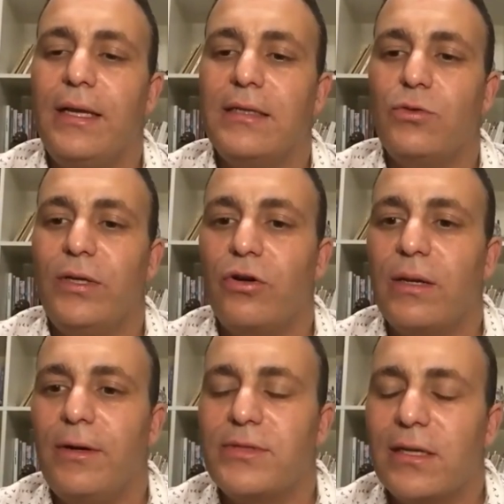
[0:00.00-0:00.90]
yes, we talk
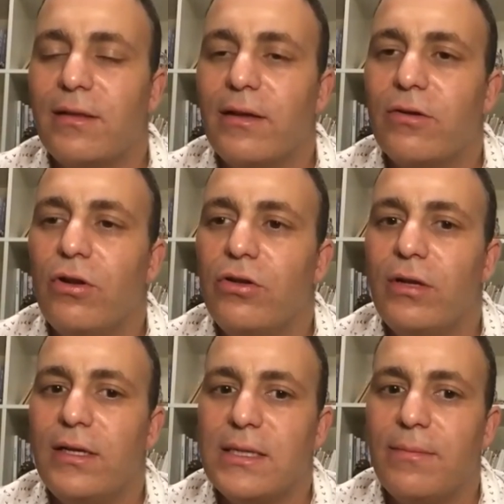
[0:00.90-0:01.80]
about settler
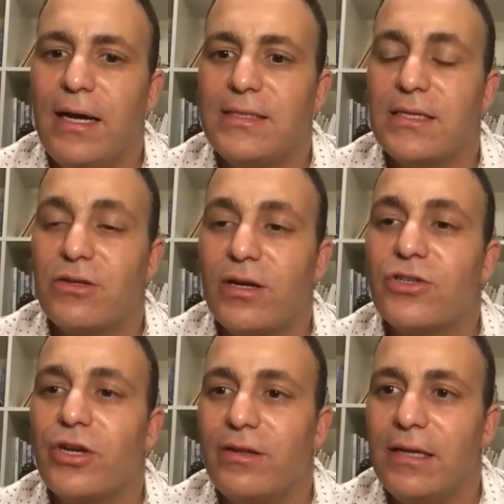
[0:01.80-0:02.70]
colonialism as a
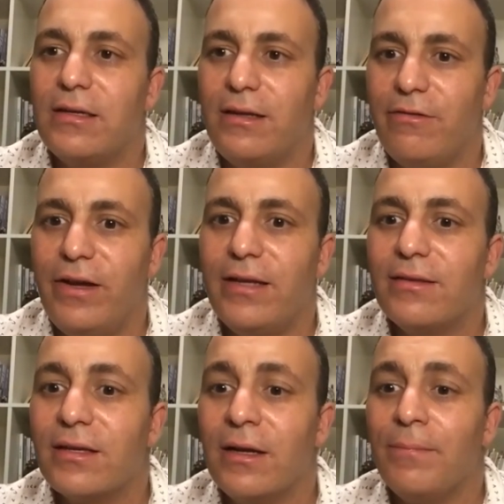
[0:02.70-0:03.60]
structure, not an event,
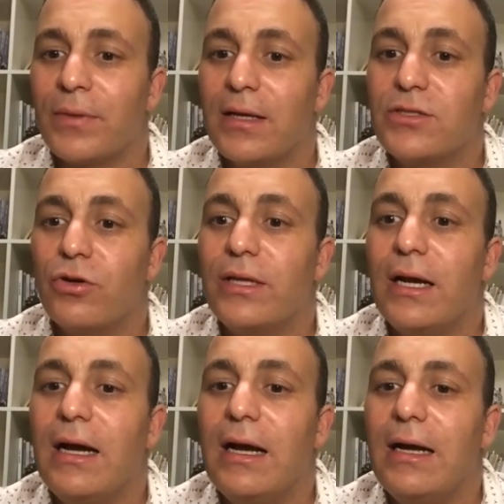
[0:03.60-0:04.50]
so
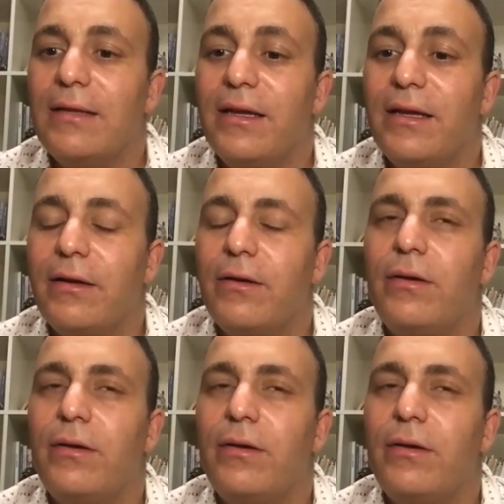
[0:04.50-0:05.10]
the